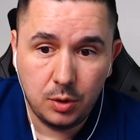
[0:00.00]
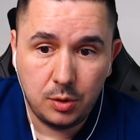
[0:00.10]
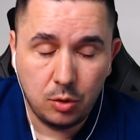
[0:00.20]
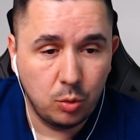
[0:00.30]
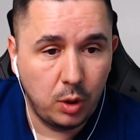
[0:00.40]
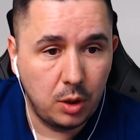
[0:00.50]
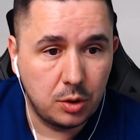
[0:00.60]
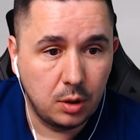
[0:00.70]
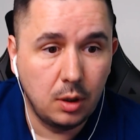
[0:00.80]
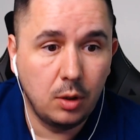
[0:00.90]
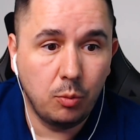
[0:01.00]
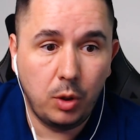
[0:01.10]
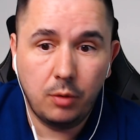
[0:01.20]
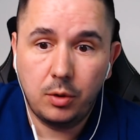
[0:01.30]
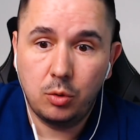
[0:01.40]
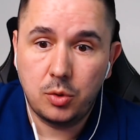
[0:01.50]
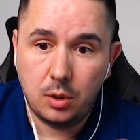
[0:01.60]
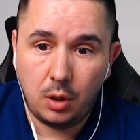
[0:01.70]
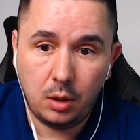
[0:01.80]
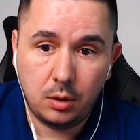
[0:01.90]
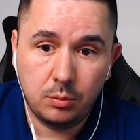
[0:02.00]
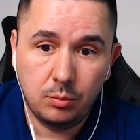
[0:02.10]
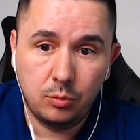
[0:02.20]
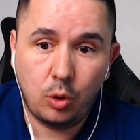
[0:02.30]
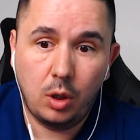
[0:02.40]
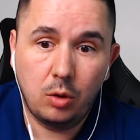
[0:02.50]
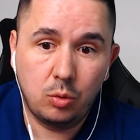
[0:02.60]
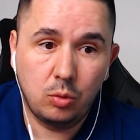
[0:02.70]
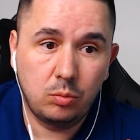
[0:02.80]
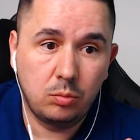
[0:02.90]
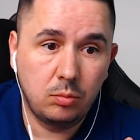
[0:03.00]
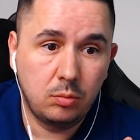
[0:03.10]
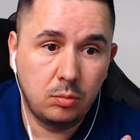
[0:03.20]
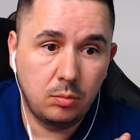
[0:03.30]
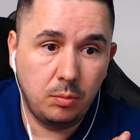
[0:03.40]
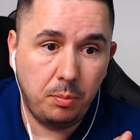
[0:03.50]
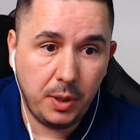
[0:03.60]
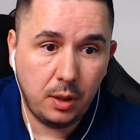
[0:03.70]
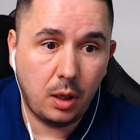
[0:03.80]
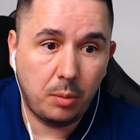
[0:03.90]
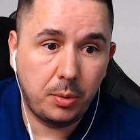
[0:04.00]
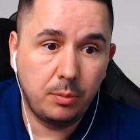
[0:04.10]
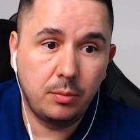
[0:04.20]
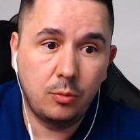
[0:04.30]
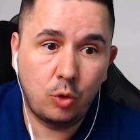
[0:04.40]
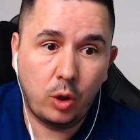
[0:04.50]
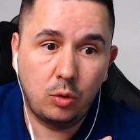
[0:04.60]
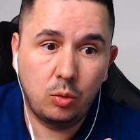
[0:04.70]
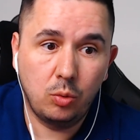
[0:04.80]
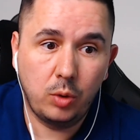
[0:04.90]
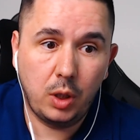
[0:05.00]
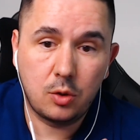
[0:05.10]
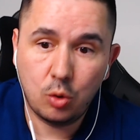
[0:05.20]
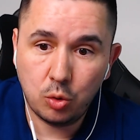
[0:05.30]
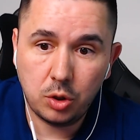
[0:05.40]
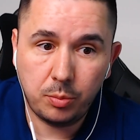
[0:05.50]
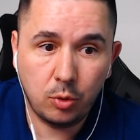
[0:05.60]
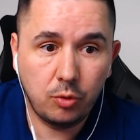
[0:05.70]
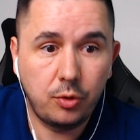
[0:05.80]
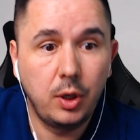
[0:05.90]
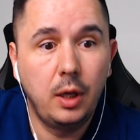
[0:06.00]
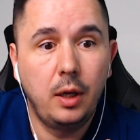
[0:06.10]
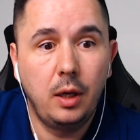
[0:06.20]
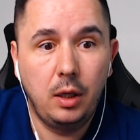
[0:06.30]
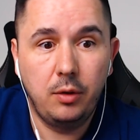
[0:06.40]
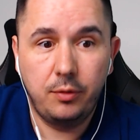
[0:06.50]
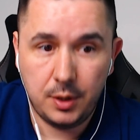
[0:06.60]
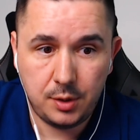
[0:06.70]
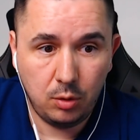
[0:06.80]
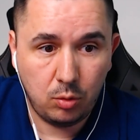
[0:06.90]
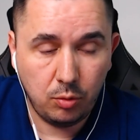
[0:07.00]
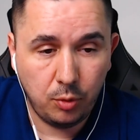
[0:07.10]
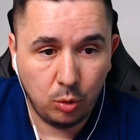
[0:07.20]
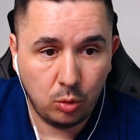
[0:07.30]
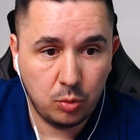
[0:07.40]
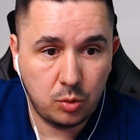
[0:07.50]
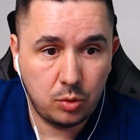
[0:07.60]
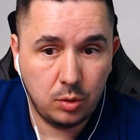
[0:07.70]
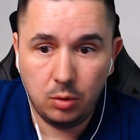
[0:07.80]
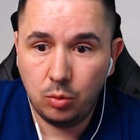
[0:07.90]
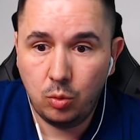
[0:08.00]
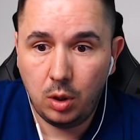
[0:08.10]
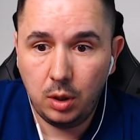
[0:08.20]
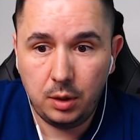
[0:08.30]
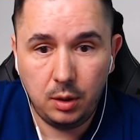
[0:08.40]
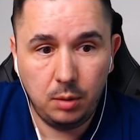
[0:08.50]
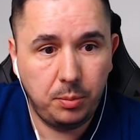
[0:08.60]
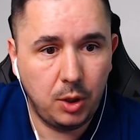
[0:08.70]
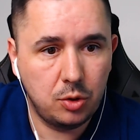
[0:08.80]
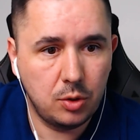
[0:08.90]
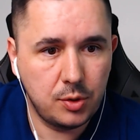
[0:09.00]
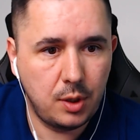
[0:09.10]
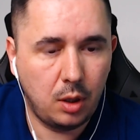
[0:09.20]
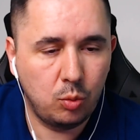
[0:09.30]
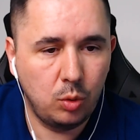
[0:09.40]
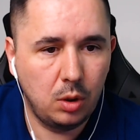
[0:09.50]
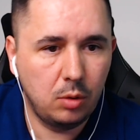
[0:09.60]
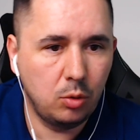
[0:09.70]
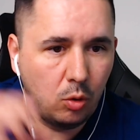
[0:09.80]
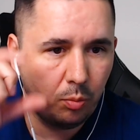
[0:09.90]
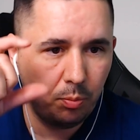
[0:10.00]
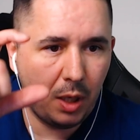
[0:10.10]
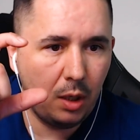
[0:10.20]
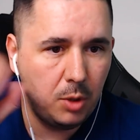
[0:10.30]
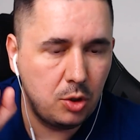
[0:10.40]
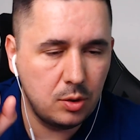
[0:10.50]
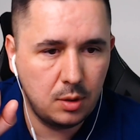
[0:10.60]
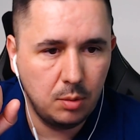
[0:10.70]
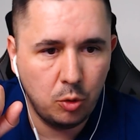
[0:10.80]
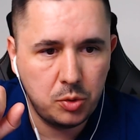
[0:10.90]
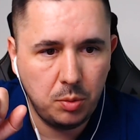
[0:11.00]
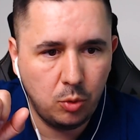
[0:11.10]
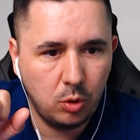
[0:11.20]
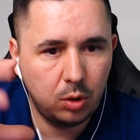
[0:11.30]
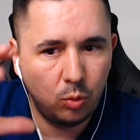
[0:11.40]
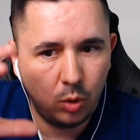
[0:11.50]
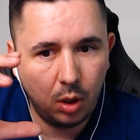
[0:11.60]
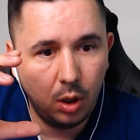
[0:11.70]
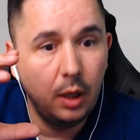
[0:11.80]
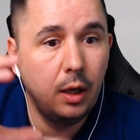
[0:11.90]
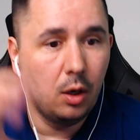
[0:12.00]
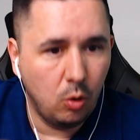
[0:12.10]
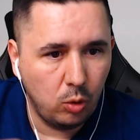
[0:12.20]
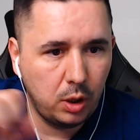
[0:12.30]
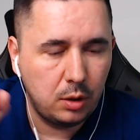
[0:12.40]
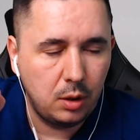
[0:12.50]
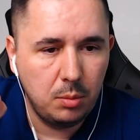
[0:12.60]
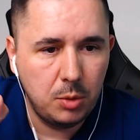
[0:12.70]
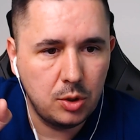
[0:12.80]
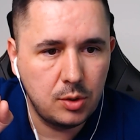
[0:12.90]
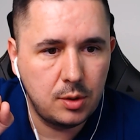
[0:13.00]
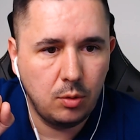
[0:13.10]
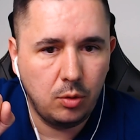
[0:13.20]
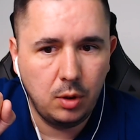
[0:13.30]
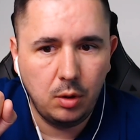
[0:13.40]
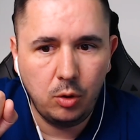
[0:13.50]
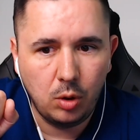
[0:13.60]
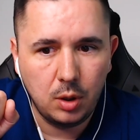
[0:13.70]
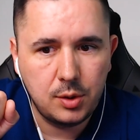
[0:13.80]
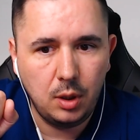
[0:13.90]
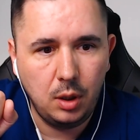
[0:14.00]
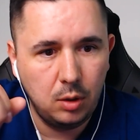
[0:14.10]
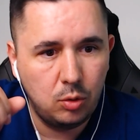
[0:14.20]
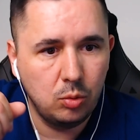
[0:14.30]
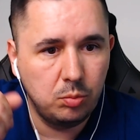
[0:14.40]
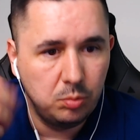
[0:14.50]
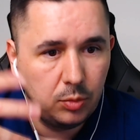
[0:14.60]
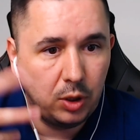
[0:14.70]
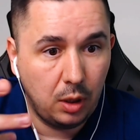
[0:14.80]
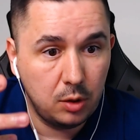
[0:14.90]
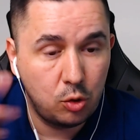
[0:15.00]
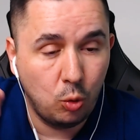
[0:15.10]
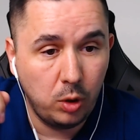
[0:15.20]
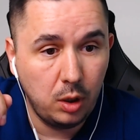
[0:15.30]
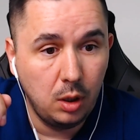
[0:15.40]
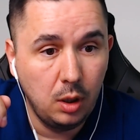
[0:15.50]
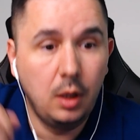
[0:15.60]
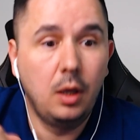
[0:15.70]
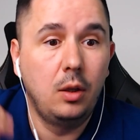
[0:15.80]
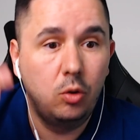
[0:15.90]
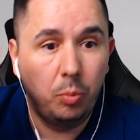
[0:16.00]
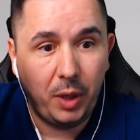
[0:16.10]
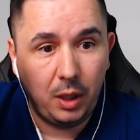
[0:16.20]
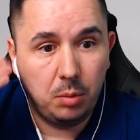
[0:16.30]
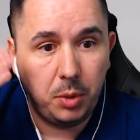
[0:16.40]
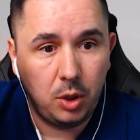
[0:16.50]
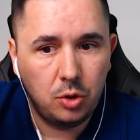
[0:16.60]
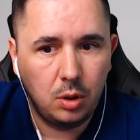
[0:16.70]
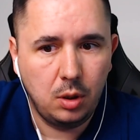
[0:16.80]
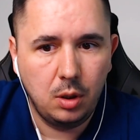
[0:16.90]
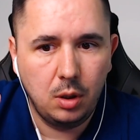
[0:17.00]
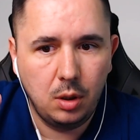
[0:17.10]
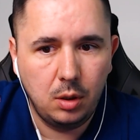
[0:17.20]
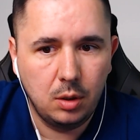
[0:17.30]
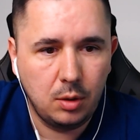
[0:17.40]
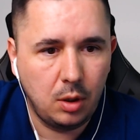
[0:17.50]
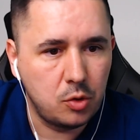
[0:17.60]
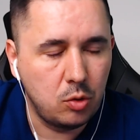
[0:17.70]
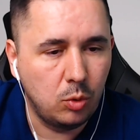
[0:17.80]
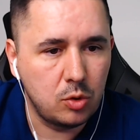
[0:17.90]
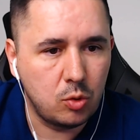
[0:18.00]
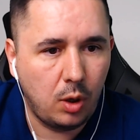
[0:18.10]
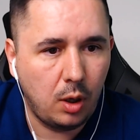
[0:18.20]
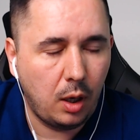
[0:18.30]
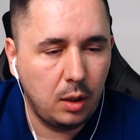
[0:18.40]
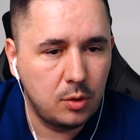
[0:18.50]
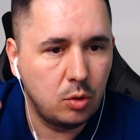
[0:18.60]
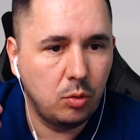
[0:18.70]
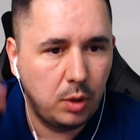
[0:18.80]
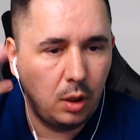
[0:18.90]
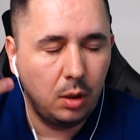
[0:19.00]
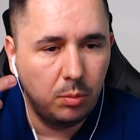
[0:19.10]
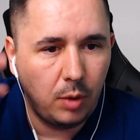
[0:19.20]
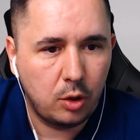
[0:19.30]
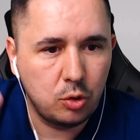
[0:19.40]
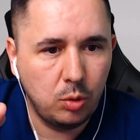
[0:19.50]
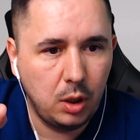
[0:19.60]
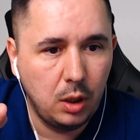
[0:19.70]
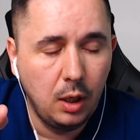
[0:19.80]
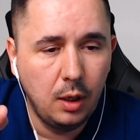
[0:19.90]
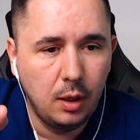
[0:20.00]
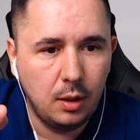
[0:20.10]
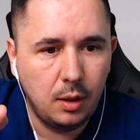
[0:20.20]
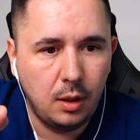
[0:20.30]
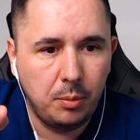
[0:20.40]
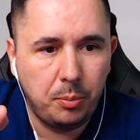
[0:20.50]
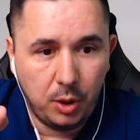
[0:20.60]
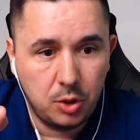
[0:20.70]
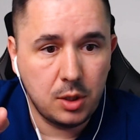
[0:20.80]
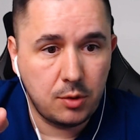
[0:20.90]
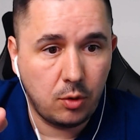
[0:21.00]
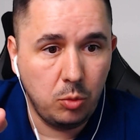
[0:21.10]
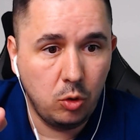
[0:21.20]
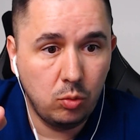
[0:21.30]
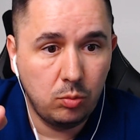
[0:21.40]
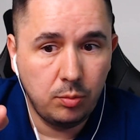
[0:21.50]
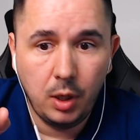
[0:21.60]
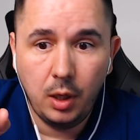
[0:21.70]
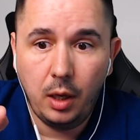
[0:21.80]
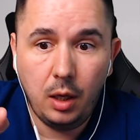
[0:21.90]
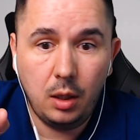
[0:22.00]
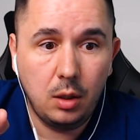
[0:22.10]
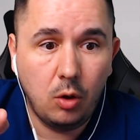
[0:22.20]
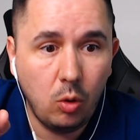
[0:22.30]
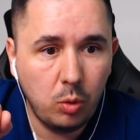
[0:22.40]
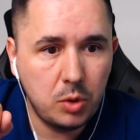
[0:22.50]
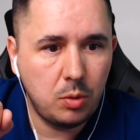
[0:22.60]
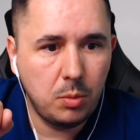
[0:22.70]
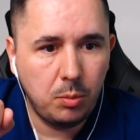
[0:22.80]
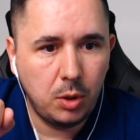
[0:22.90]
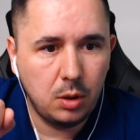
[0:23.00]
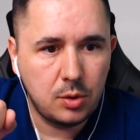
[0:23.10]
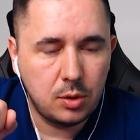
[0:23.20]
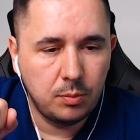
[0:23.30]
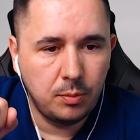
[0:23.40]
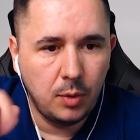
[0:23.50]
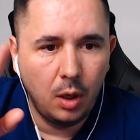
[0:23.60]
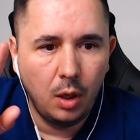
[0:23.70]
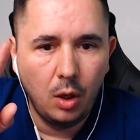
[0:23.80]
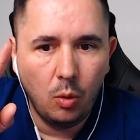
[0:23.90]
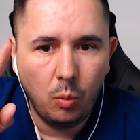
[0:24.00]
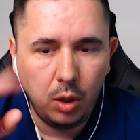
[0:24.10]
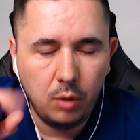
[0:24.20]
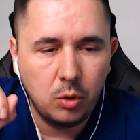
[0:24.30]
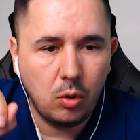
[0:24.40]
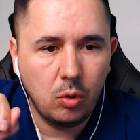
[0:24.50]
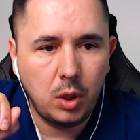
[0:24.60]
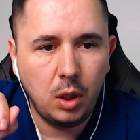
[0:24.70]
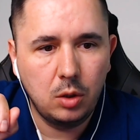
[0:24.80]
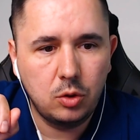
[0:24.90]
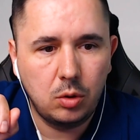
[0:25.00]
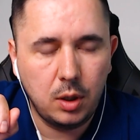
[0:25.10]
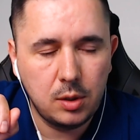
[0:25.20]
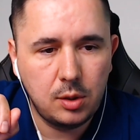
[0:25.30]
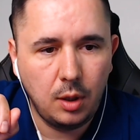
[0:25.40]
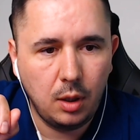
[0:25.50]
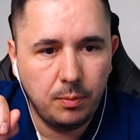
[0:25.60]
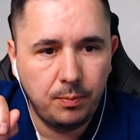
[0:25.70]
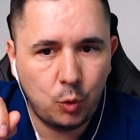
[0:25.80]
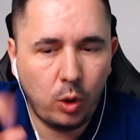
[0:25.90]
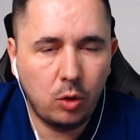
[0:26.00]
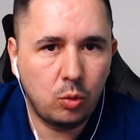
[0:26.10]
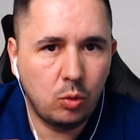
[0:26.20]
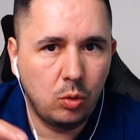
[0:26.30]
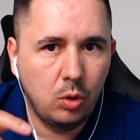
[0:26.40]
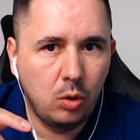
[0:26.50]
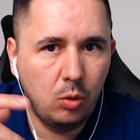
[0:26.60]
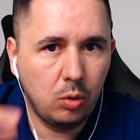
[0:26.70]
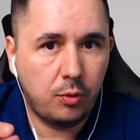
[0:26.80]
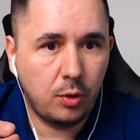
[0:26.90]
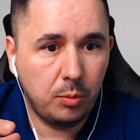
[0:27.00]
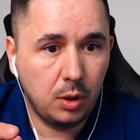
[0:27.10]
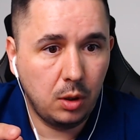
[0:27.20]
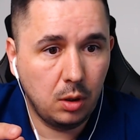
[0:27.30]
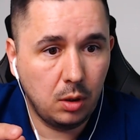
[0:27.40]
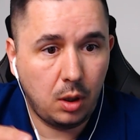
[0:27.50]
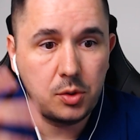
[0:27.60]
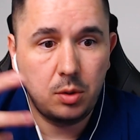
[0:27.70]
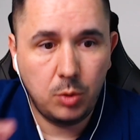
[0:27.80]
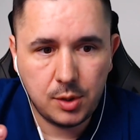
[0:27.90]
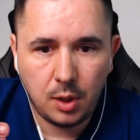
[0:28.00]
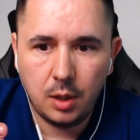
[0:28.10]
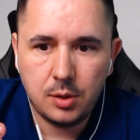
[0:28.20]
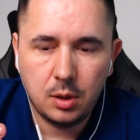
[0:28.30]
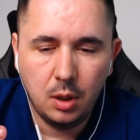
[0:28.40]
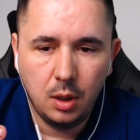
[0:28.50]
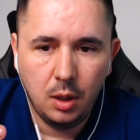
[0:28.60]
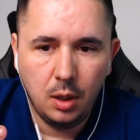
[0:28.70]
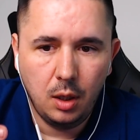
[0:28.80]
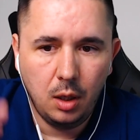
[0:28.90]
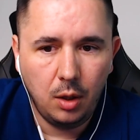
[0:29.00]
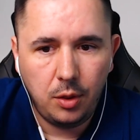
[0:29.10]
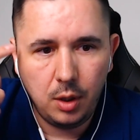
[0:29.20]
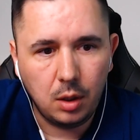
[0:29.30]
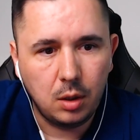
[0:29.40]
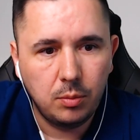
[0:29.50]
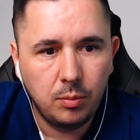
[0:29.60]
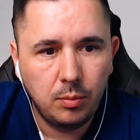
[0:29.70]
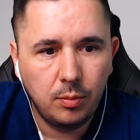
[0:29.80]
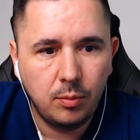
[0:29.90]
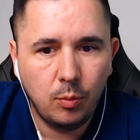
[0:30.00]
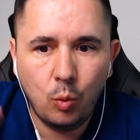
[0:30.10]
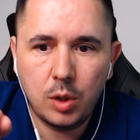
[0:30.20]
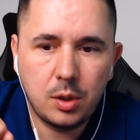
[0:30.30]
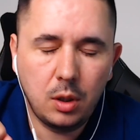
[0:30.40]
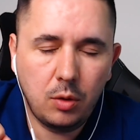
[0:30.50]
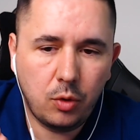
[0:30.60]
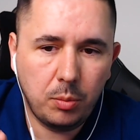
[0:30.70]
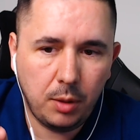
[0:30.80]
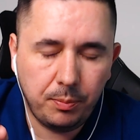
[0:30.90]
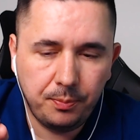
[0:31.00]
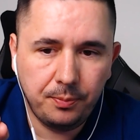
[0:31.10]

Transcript: this situation, whenever you start, try to build up, try to get social proof, invest into photos, into quality pictures that will, main image is the most important one. All the other images on your listing need to tell a story, to paint a picture in the consumer's eye so they actually purchase from you. And always remember this. Whenever you're looking at your listing, try to look from the customer's eyes and think, what's in it for me?